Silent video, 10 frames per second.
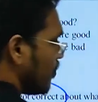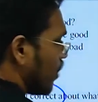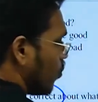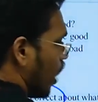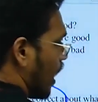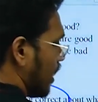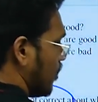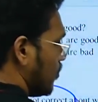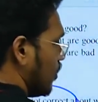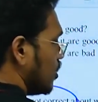and
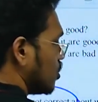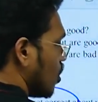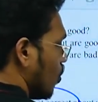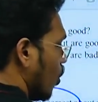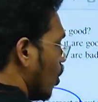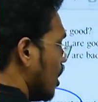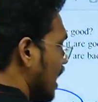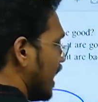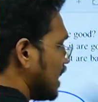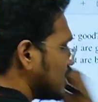wartime. So
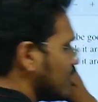only is